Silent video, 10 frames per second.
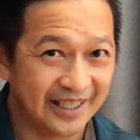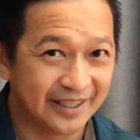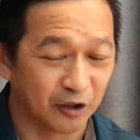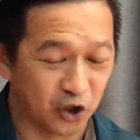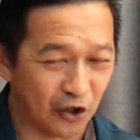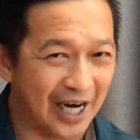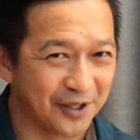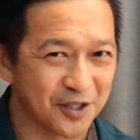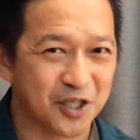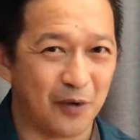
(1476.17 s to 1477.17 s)
to try
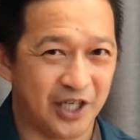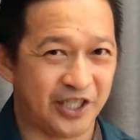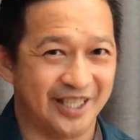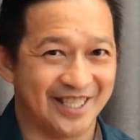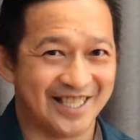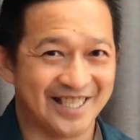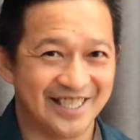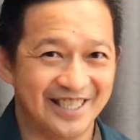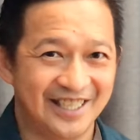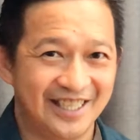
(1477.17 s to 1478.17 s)
those questions.
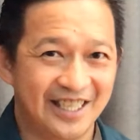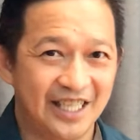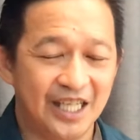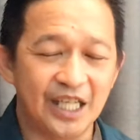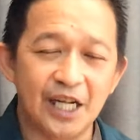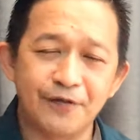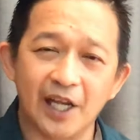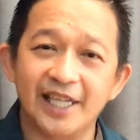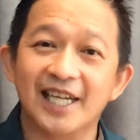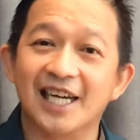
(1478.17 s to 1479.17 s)
If you're
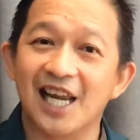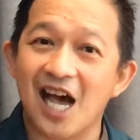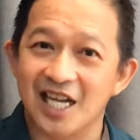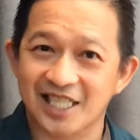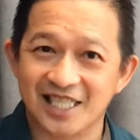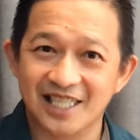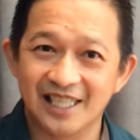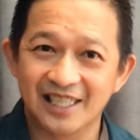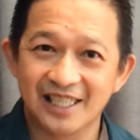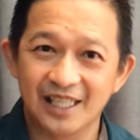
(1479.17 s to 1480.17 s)
in a class,
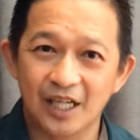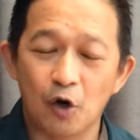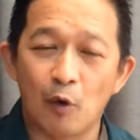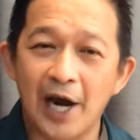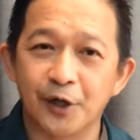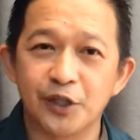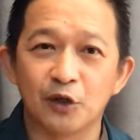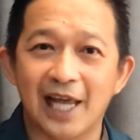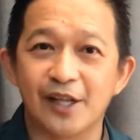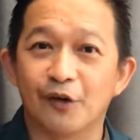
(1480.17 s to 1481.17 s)
why don't you
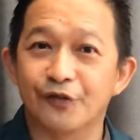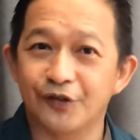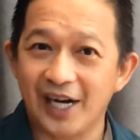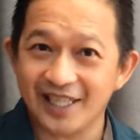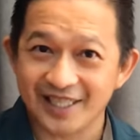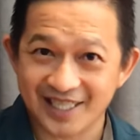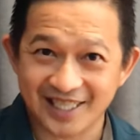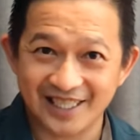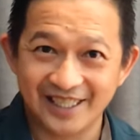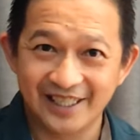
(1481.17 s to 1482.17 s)
let your
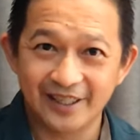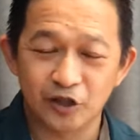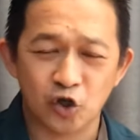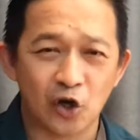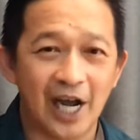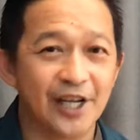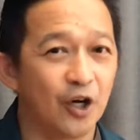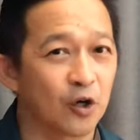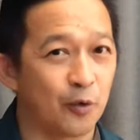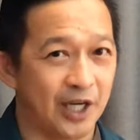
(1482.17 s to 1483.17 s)
friends try your
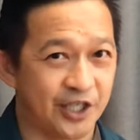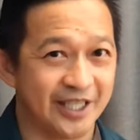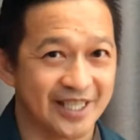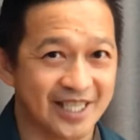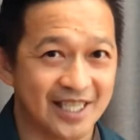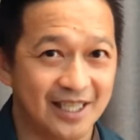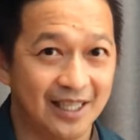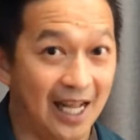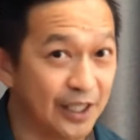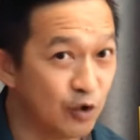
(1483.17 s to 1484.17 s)
questions
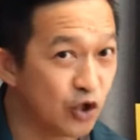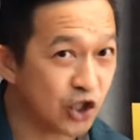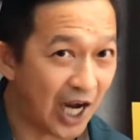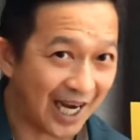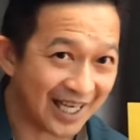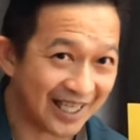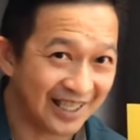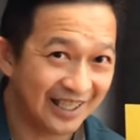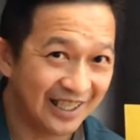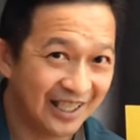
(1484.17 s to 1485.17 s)
and you check
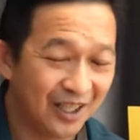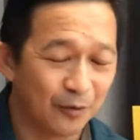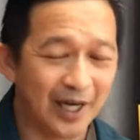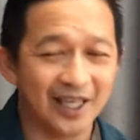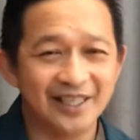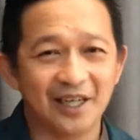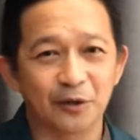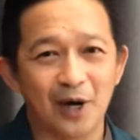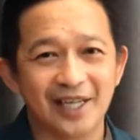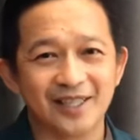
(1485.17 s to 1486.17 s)
whether they're
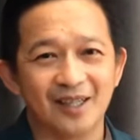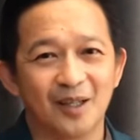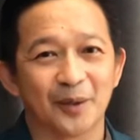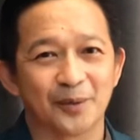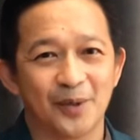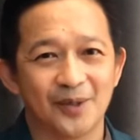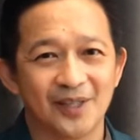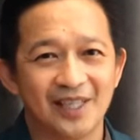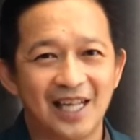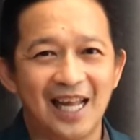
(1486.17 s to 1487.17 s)
right or wrong?
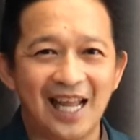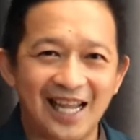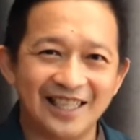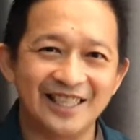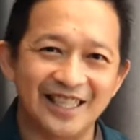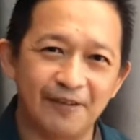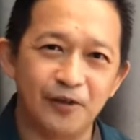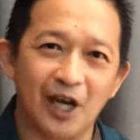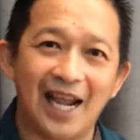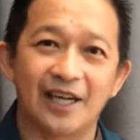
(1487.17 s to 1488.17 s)
And if
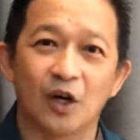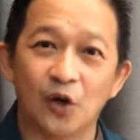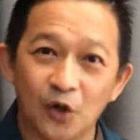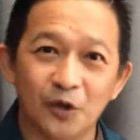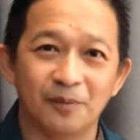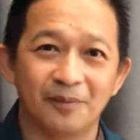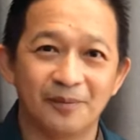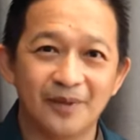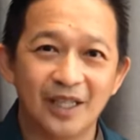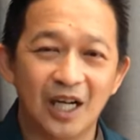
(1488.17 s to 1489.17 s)
you're at home,
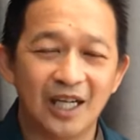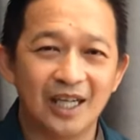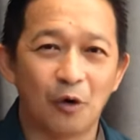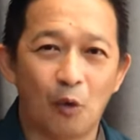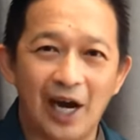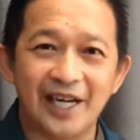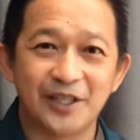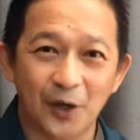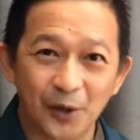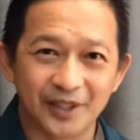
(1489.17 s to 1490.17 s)
why
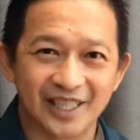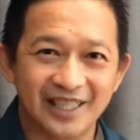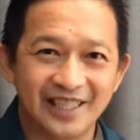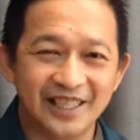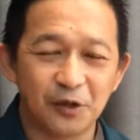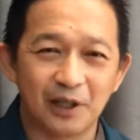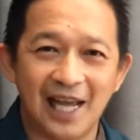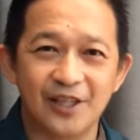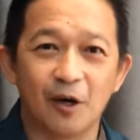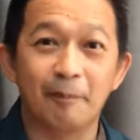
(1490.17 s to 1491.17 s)
don't you
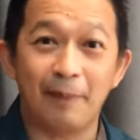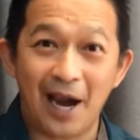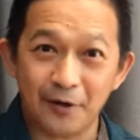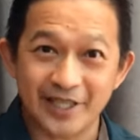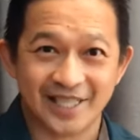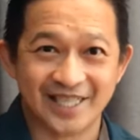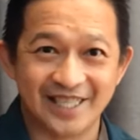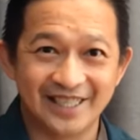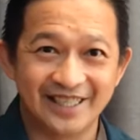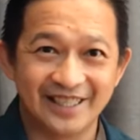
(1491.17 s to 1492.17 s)
let your parents